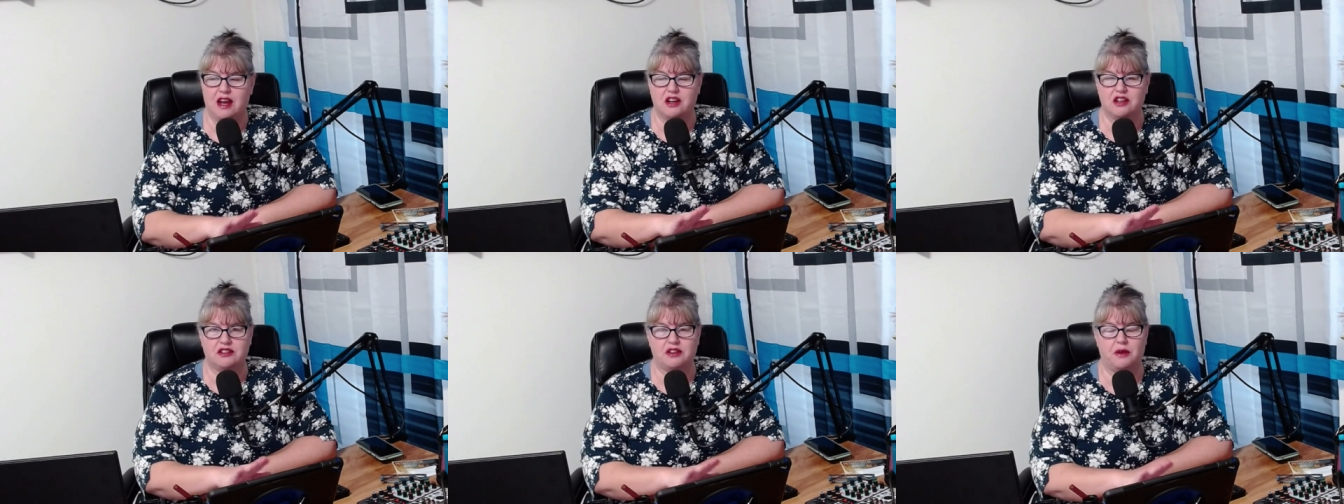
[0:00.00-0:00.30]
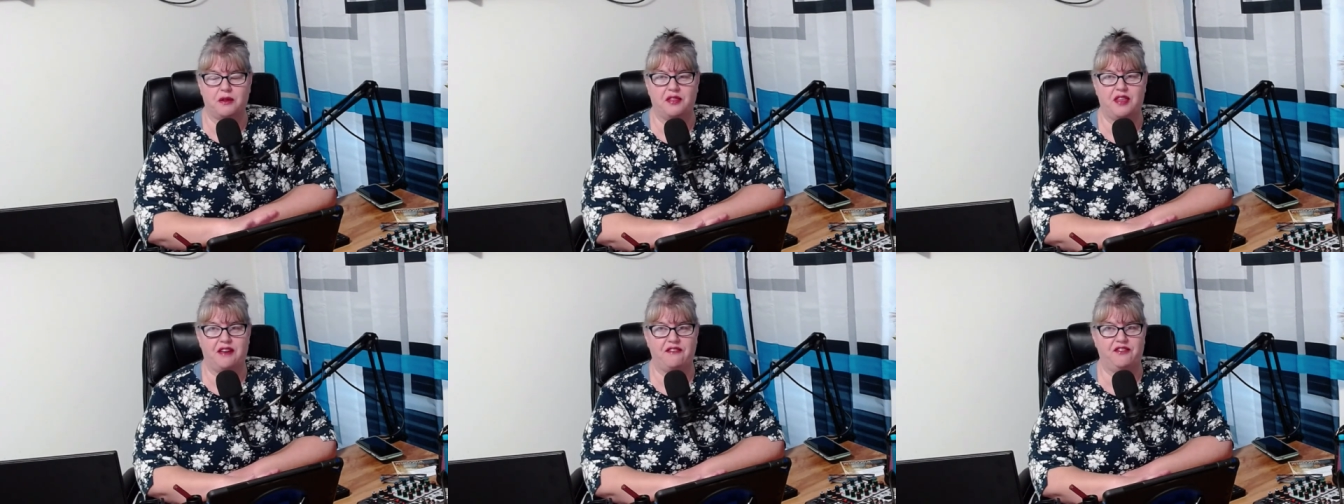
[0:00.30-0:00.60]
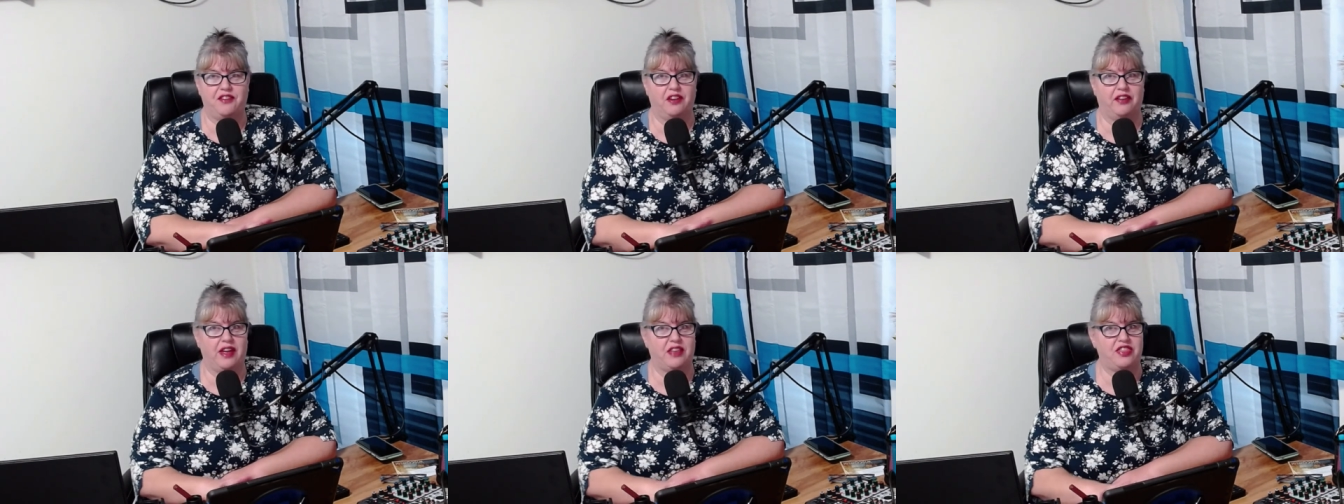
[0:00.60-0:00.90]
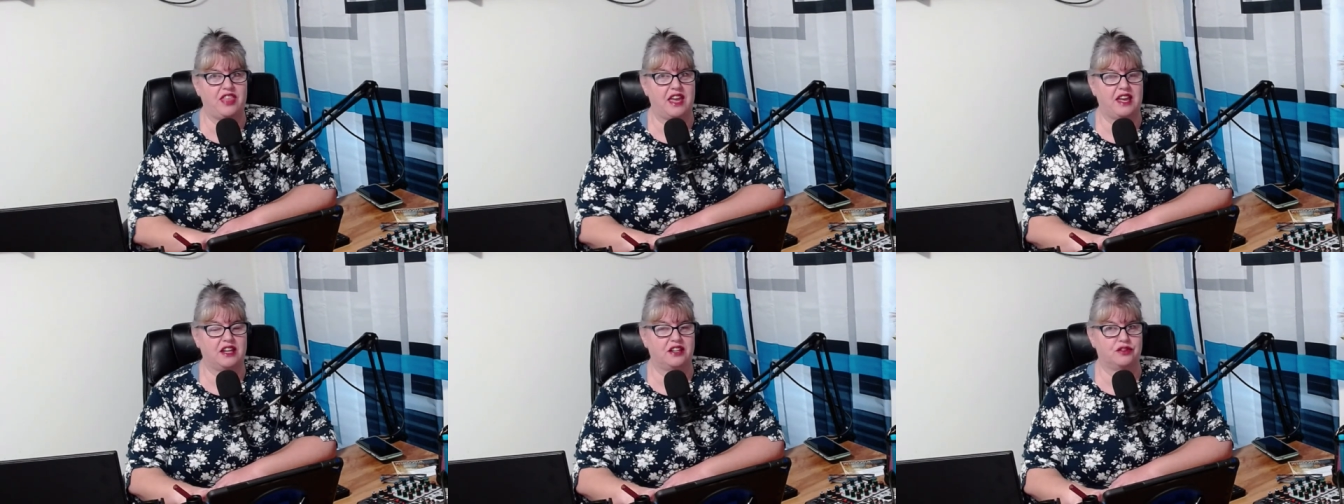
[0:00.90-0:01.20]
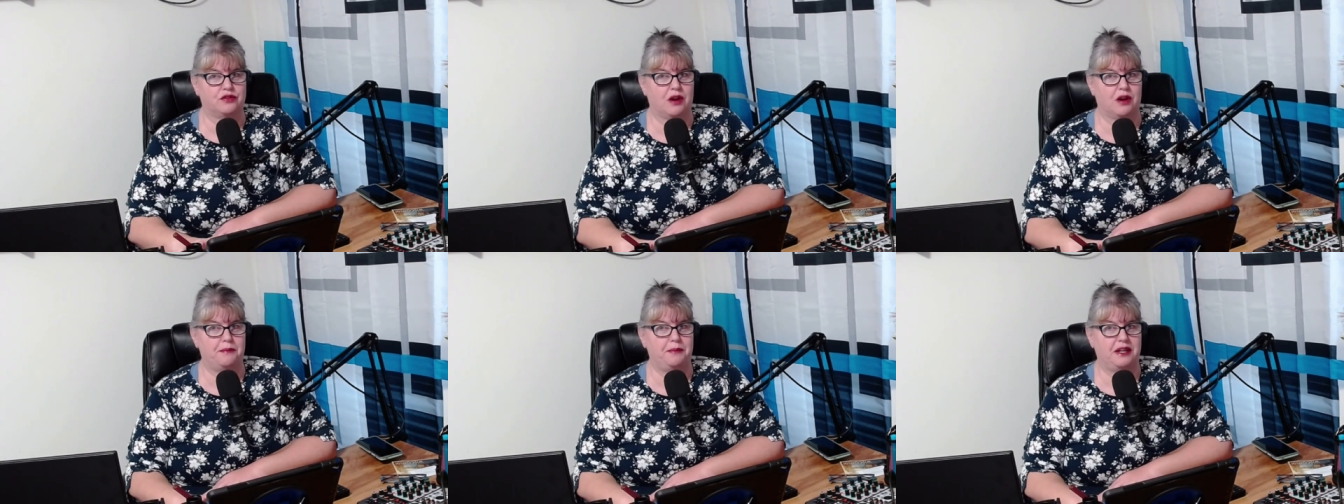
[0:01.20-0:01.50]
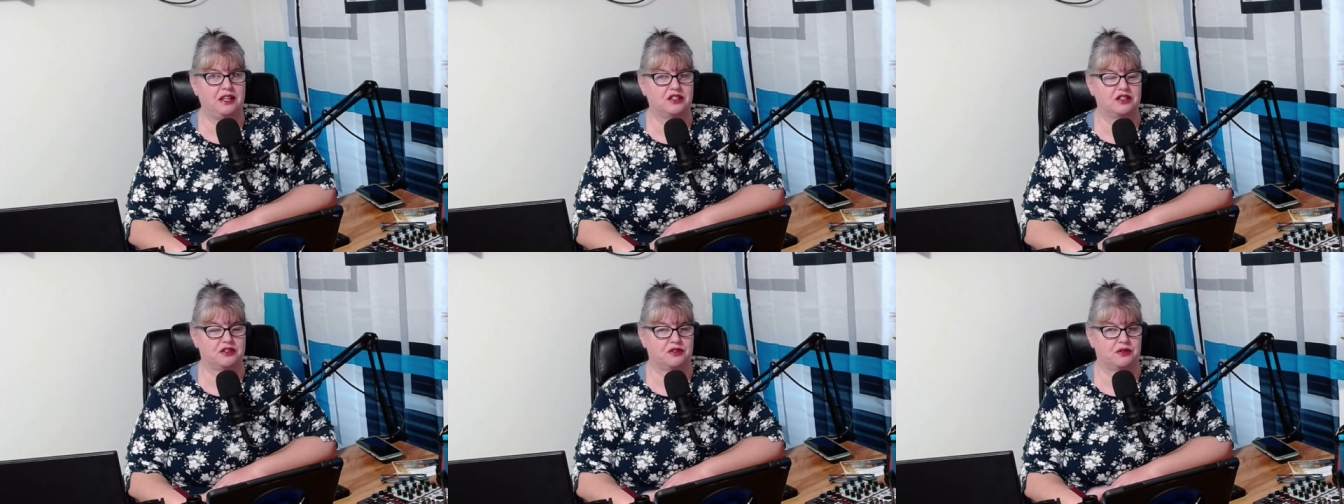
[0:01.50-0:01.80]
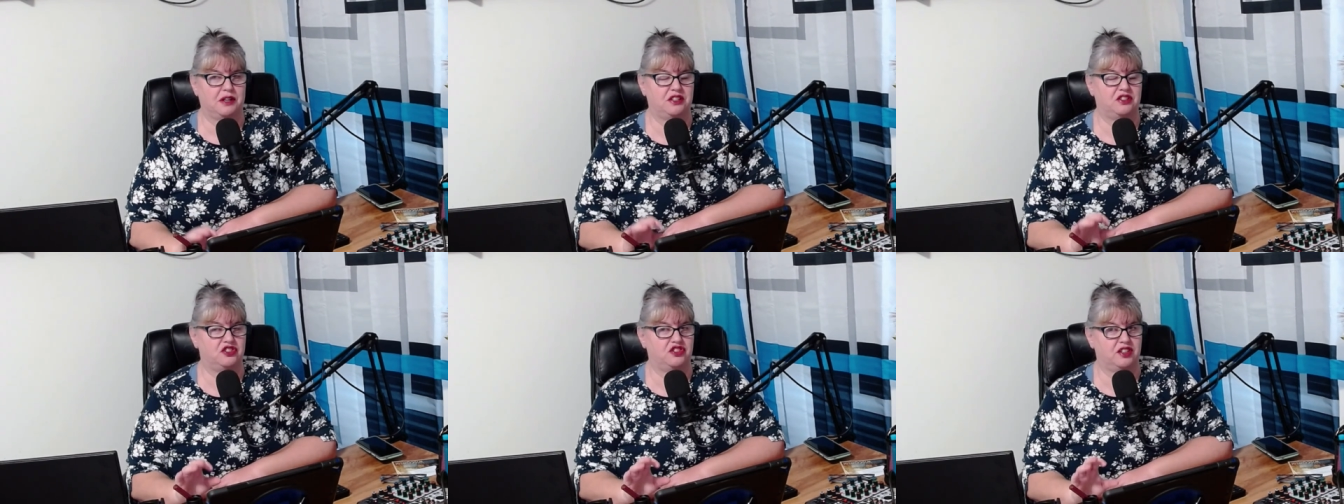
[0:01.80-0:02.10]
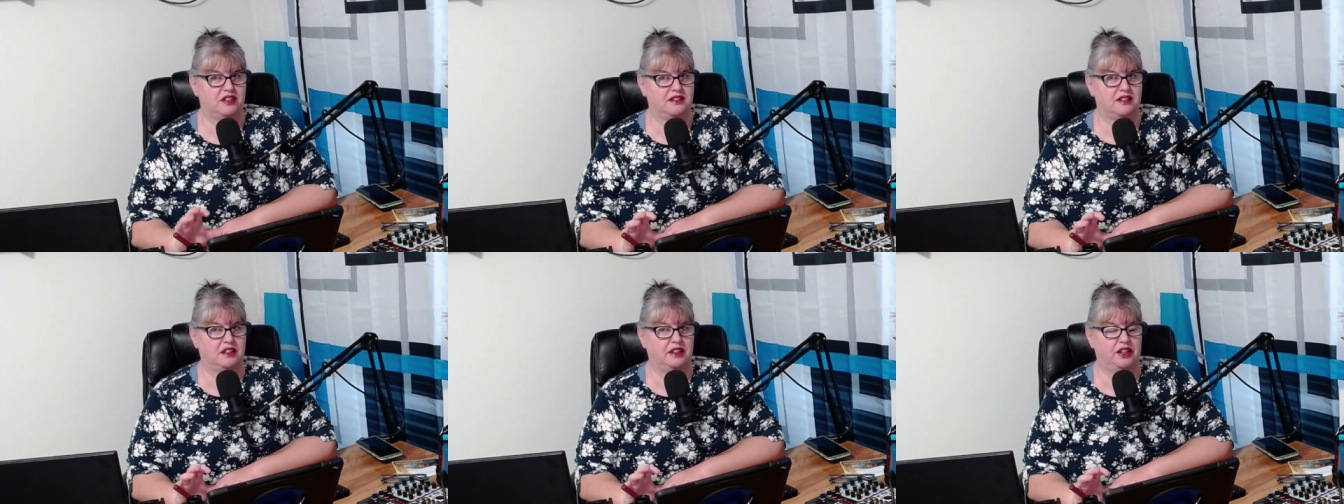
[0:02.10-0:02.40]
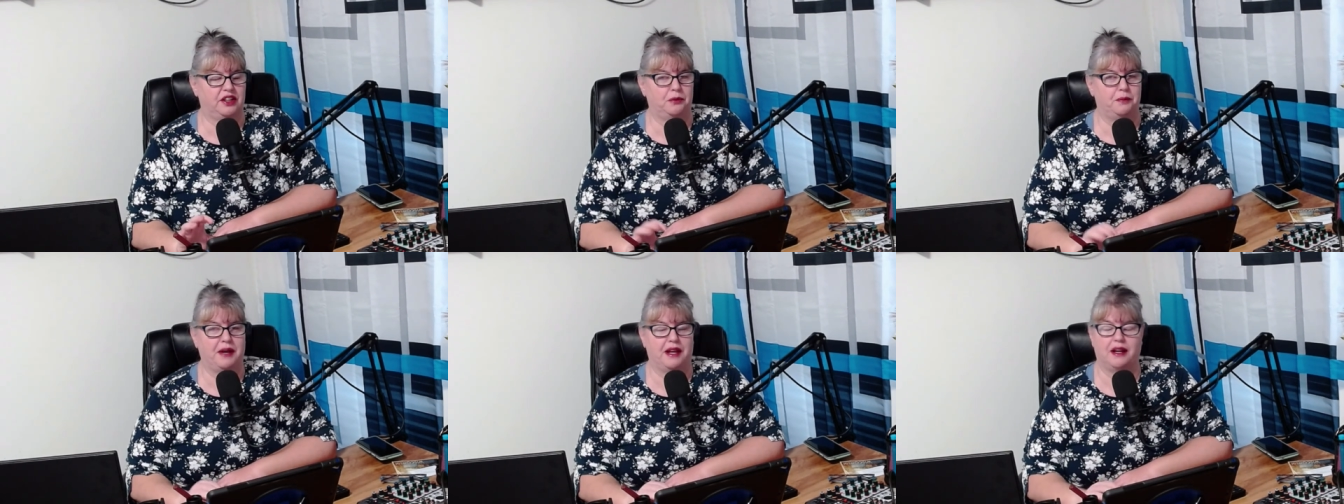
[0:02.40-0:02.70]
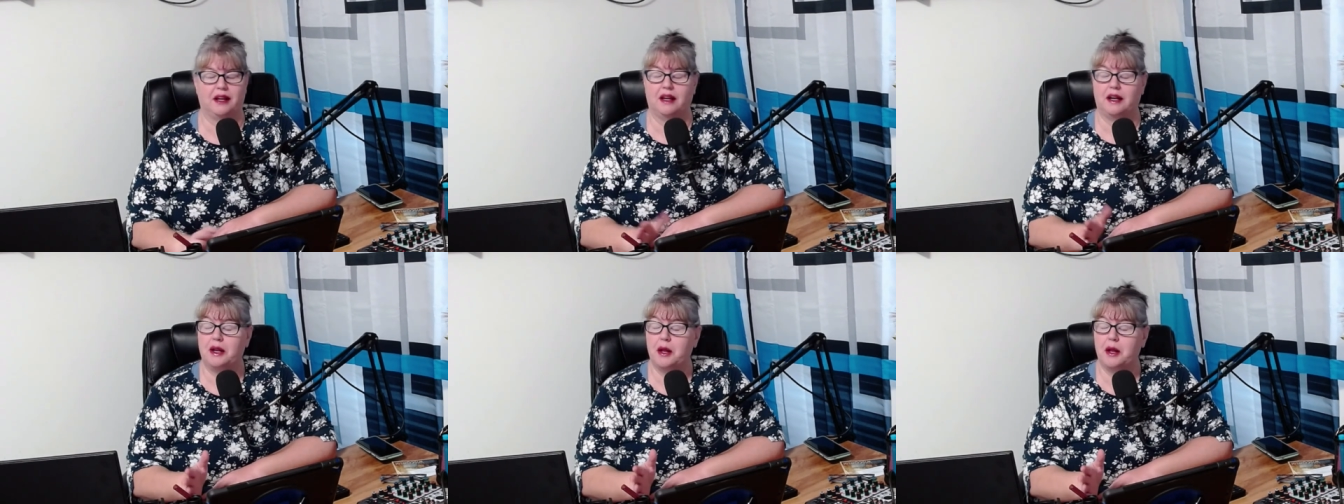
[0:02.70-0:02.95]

So they feel like they can drop interest rates just a little bit.